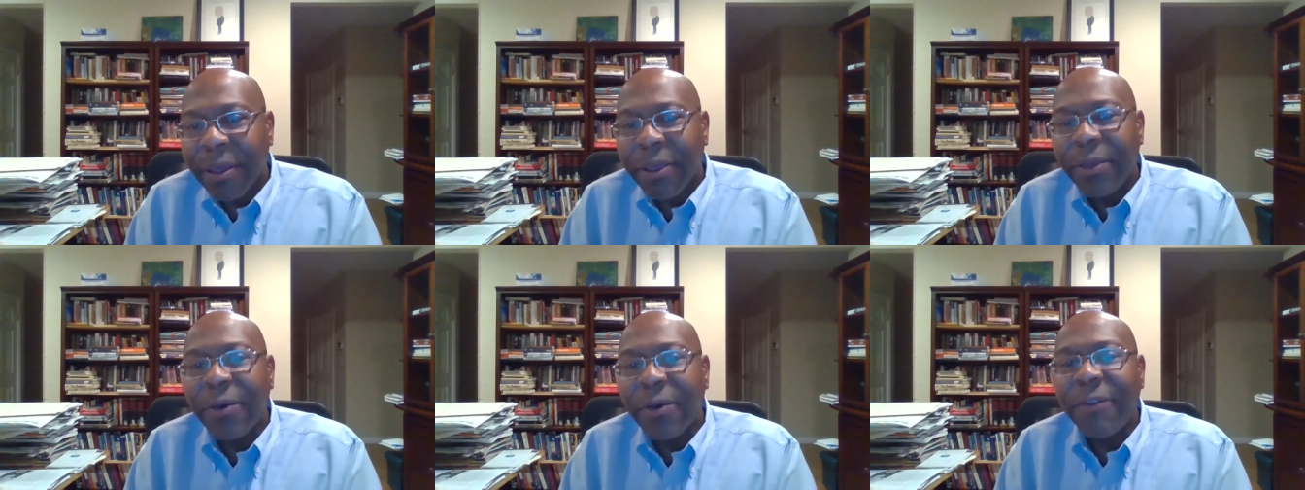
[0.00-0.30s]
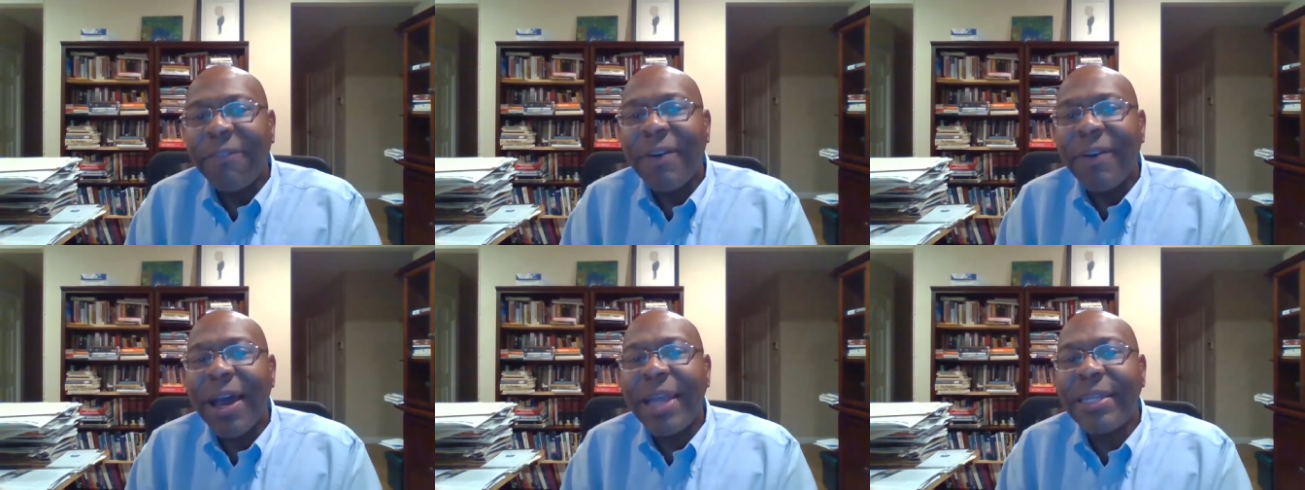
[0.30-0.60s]
You'll
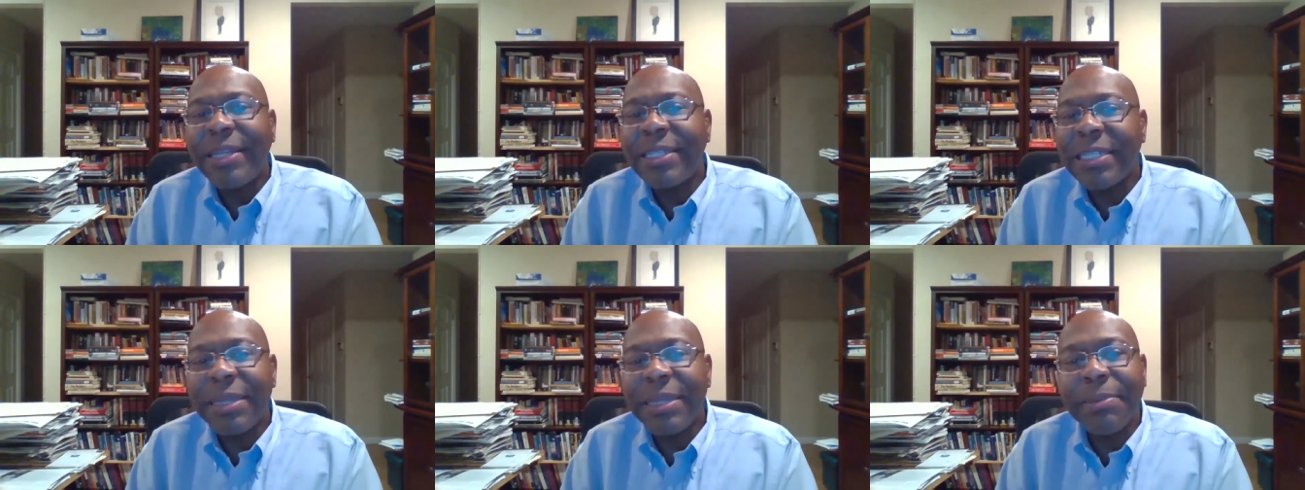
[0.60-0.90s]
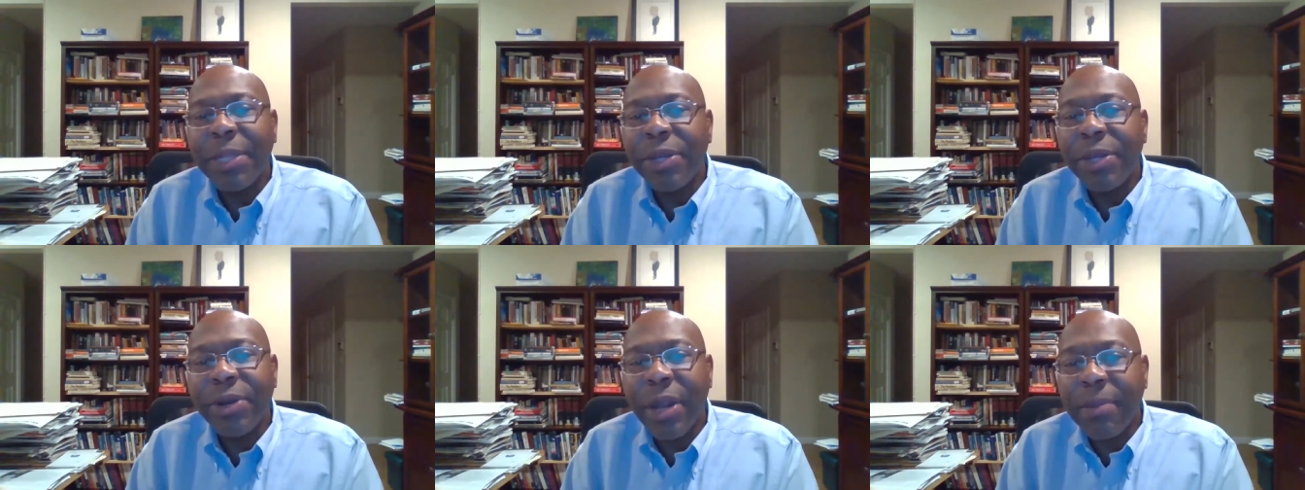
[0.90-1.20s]
find
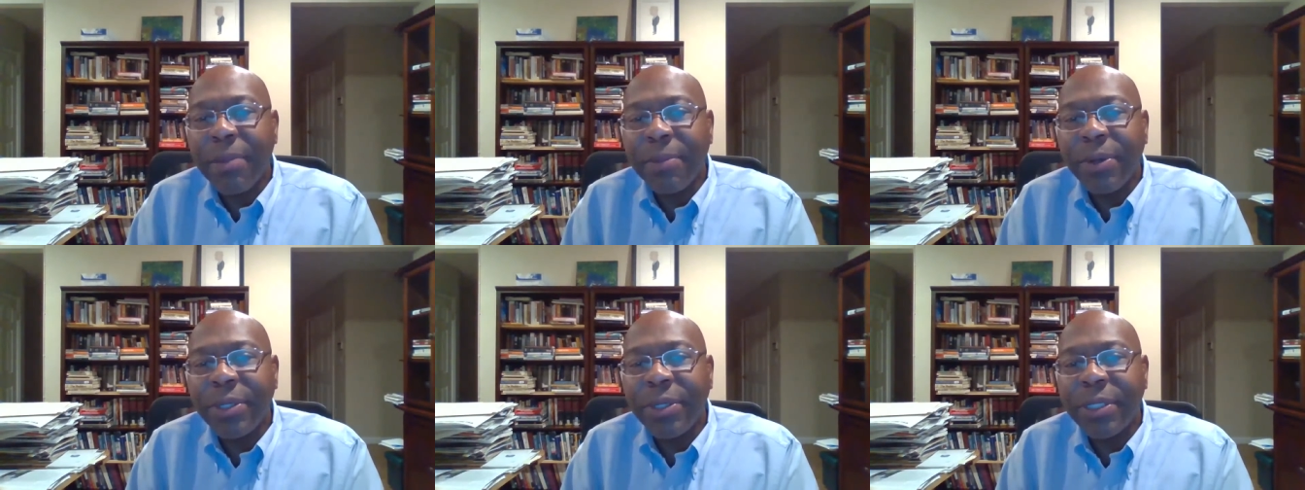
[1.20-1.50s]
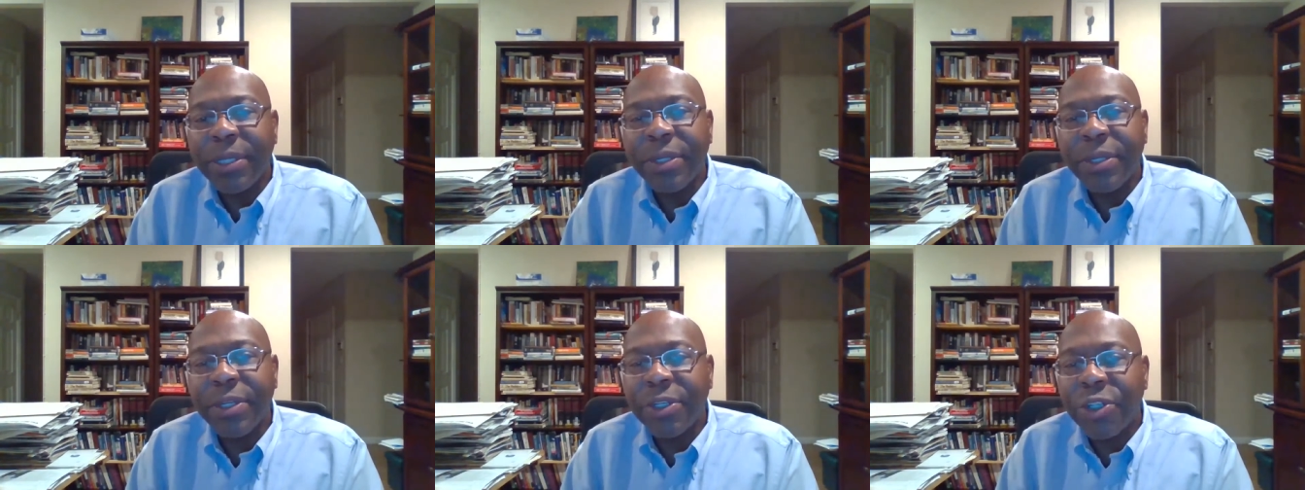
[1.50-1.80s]
similar
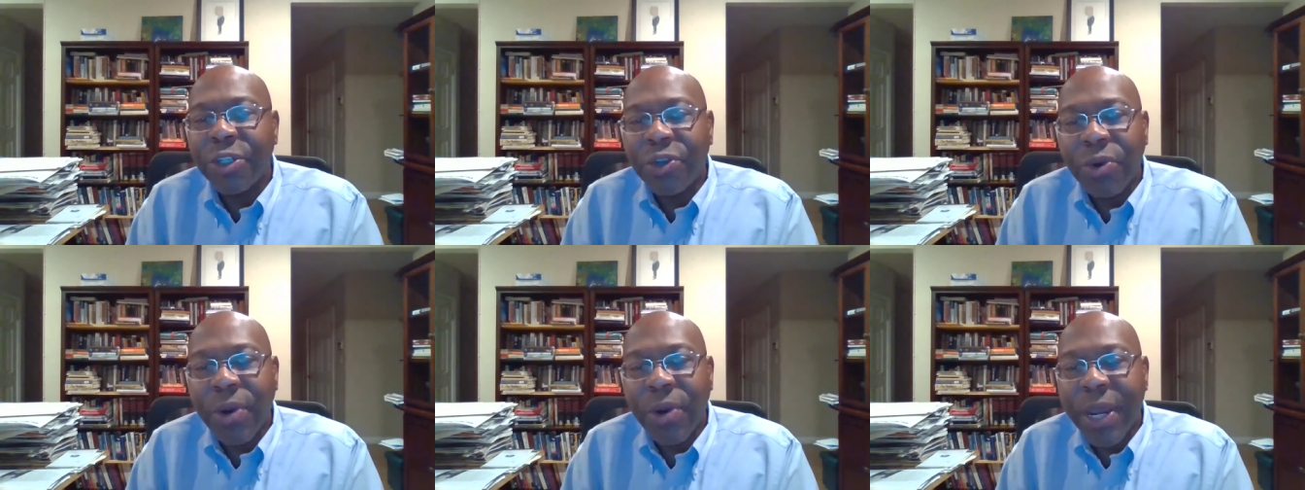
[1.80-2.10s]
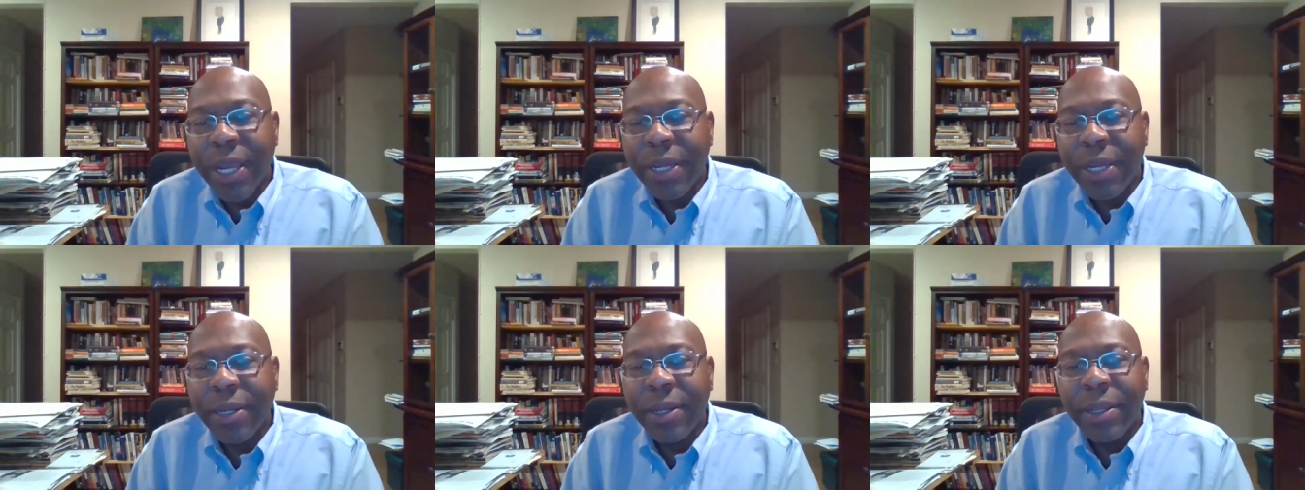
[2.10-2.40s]
numbers in
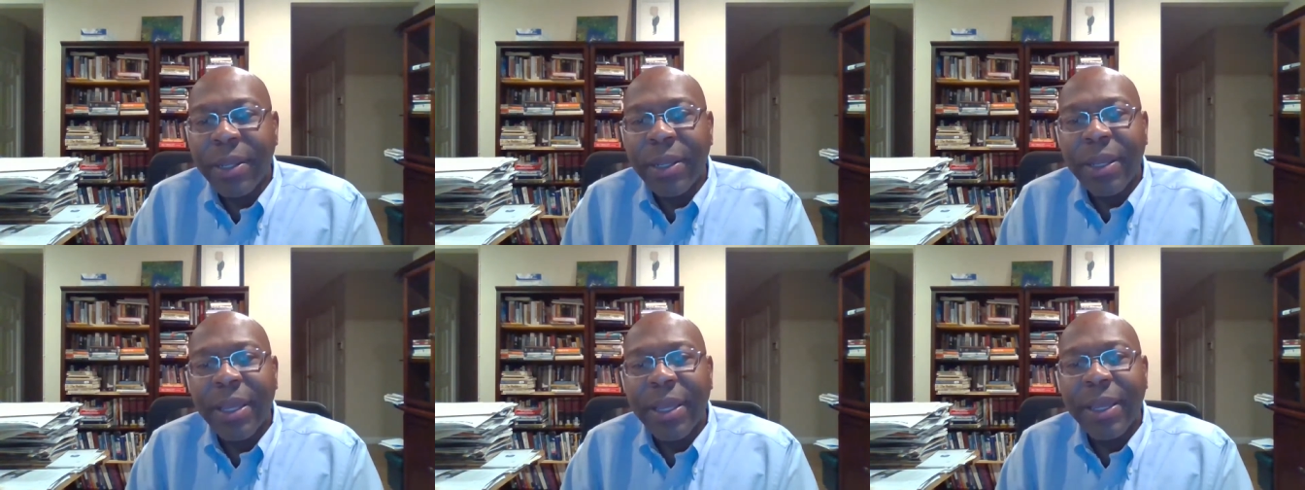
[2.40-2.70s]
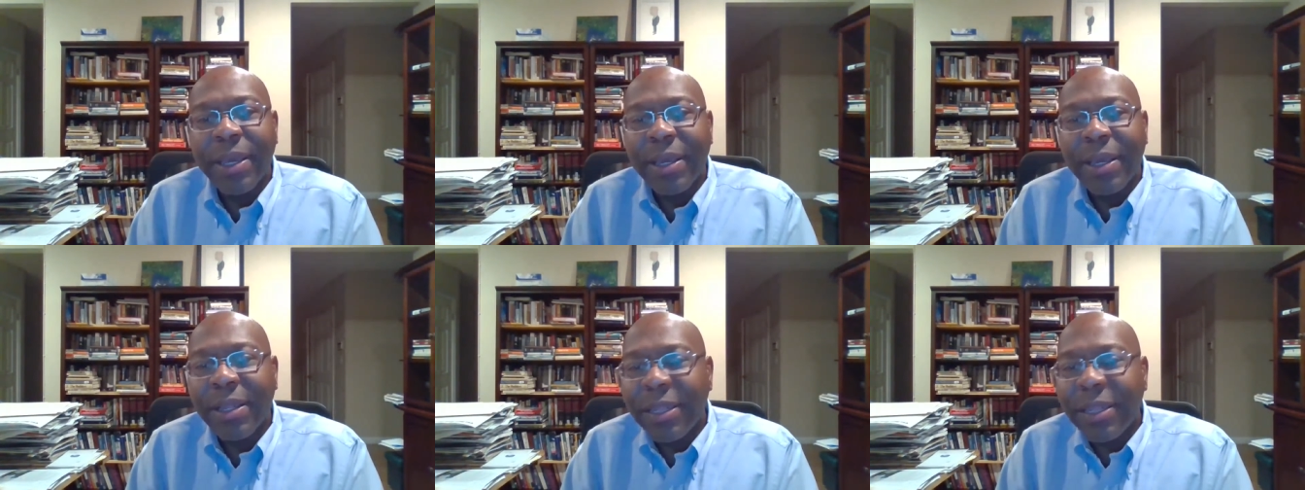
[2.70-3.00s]
Detroit, and